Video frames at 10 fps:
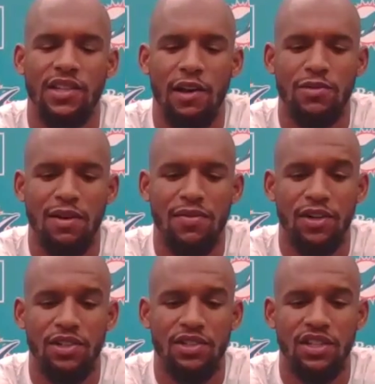So that was my
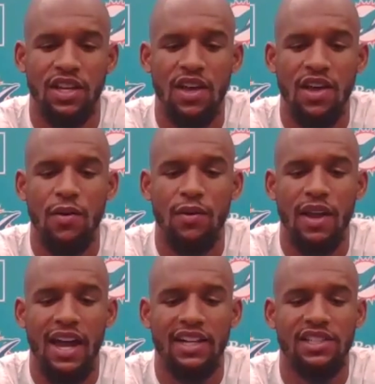first
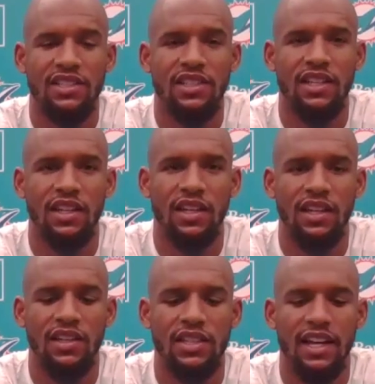reaction, and
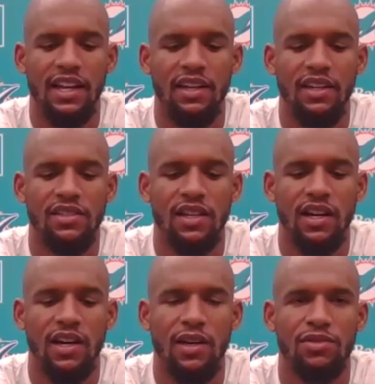then second is
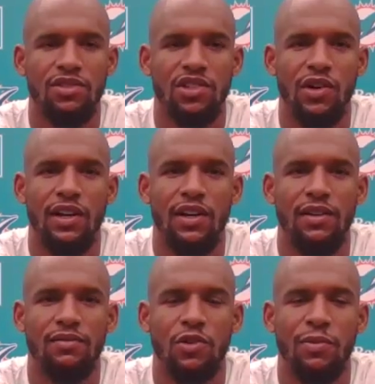just go in there
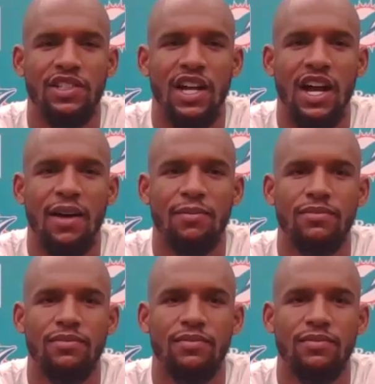and do my job,